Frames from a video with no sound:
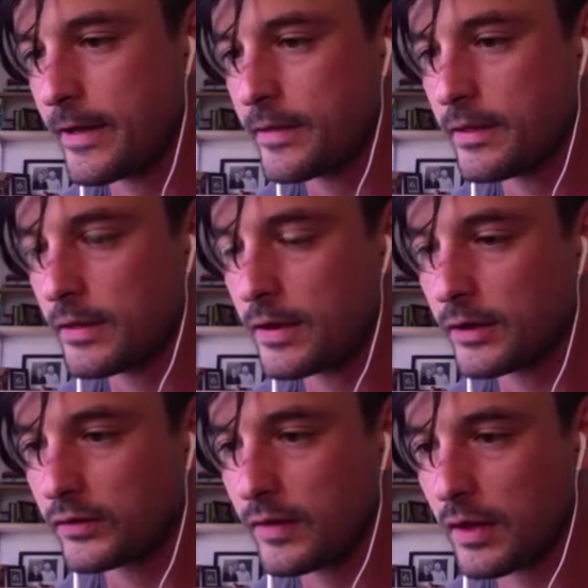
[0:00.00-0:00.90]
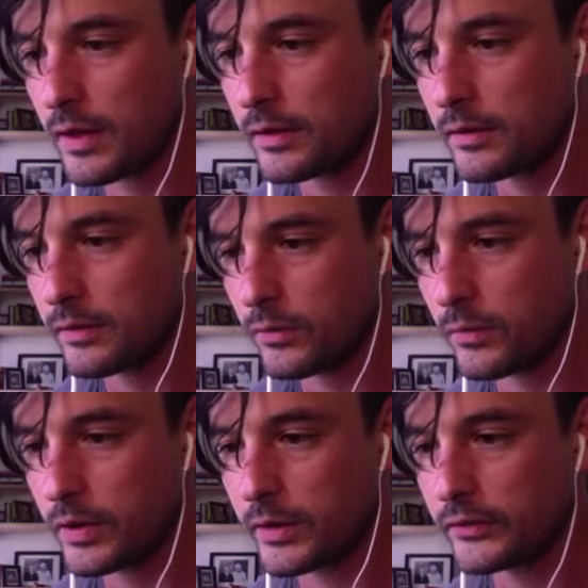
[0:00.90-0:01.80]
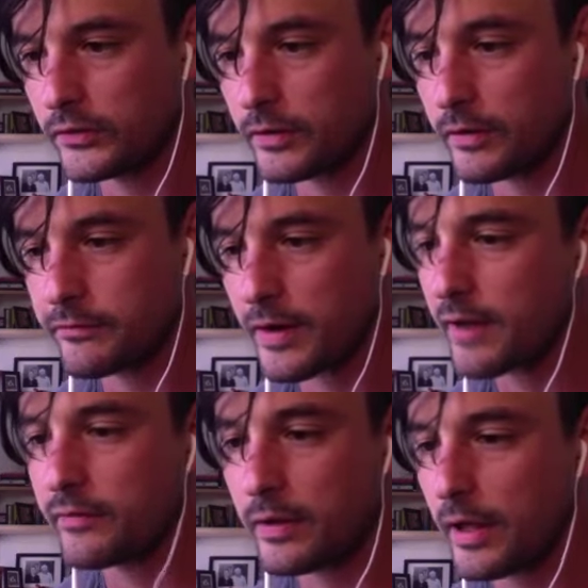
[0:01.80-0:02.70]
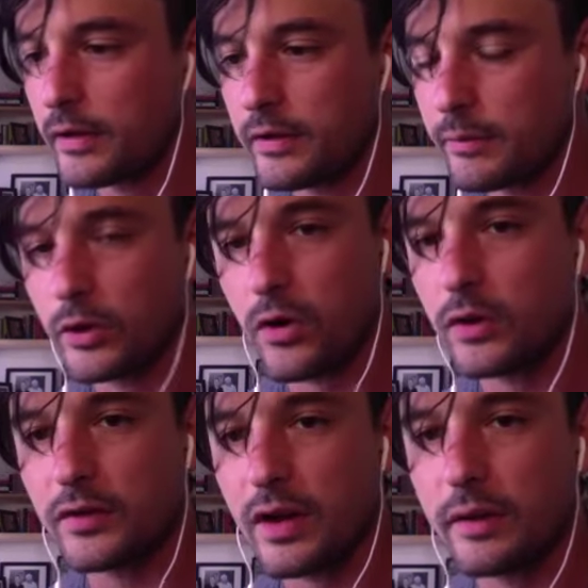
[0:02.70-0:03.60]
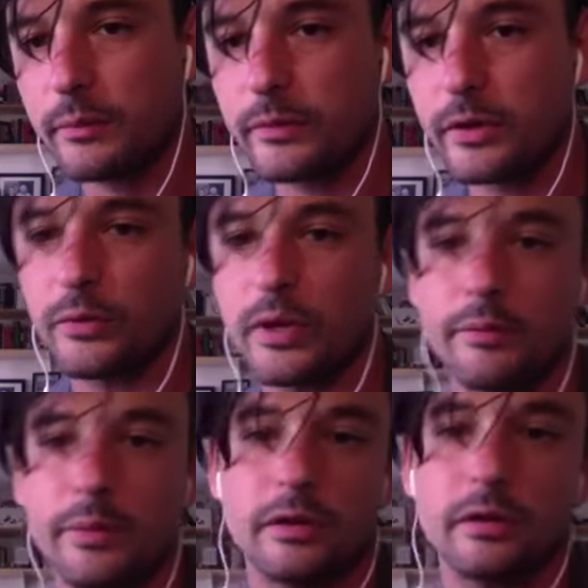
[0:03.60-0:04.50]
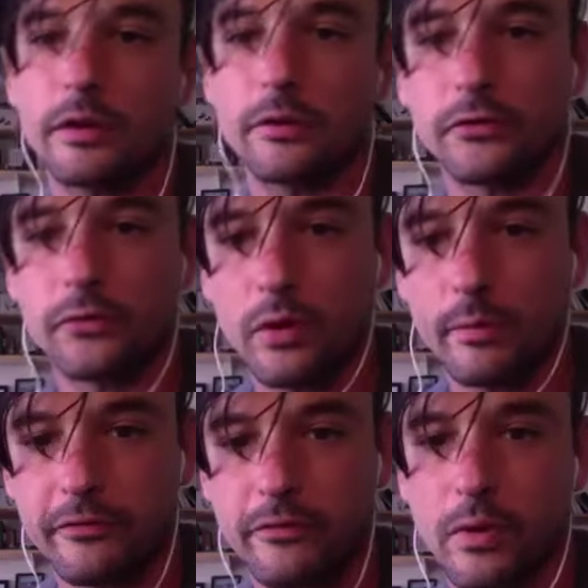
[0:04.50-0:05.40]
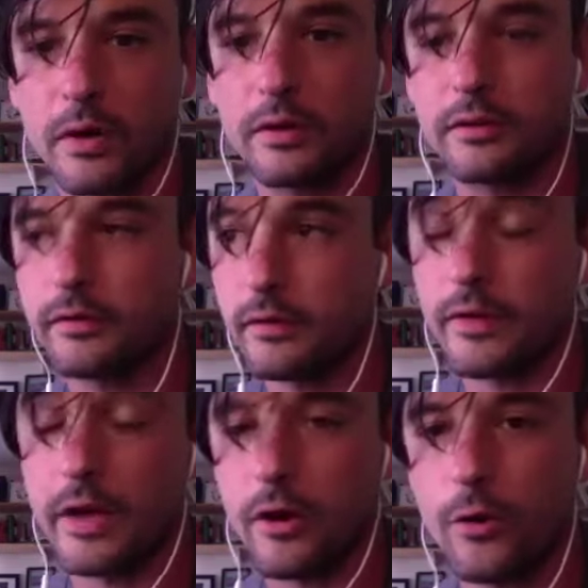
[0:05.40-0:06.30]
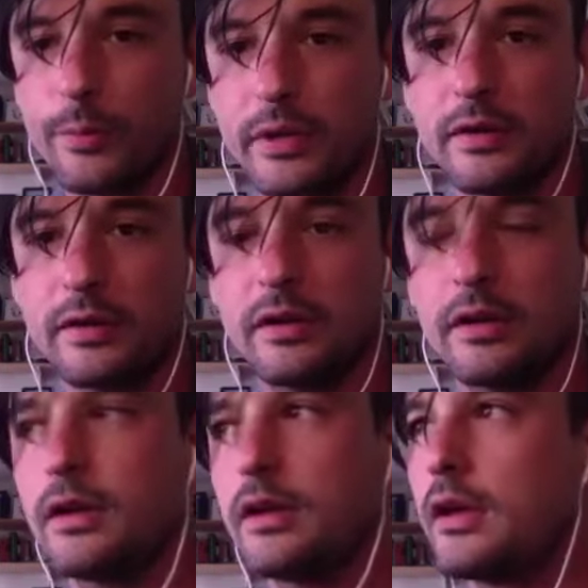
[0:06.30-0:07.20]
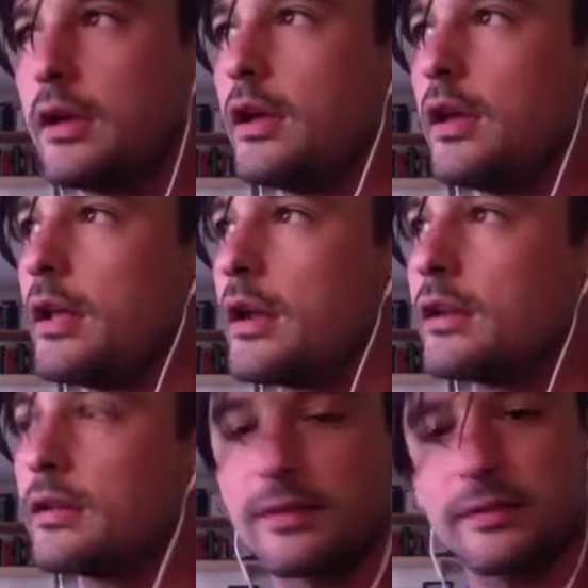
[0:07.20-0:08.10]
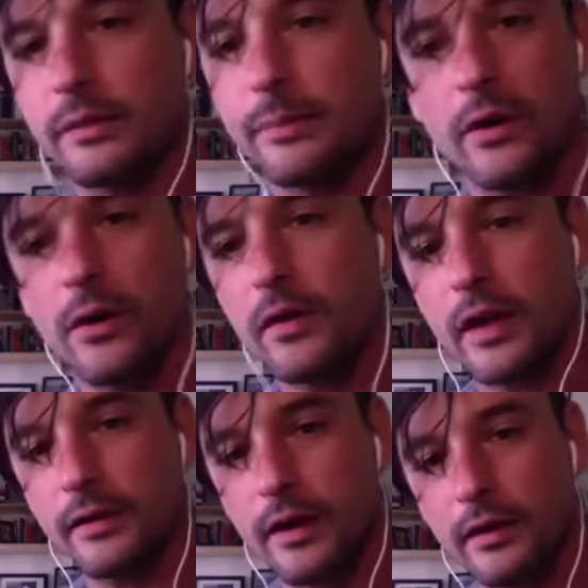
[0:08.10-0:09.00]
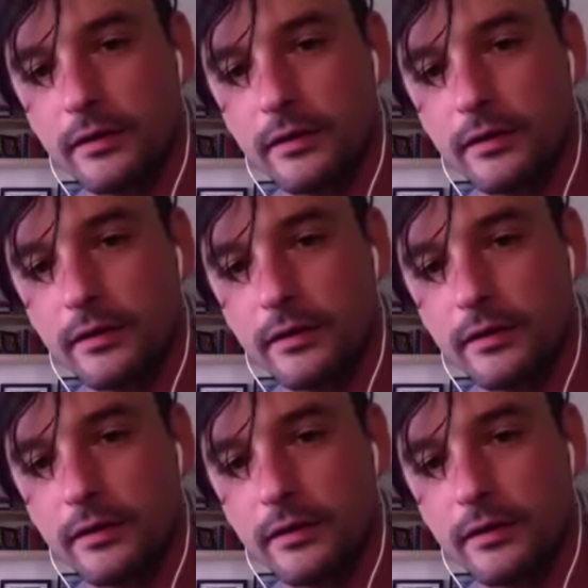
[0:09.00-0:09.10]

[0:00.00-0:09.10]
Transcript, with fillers: then the next day was a 5 a.m. call time because we had to be in the liquor store before they opened. And I didn't sleep at all that night.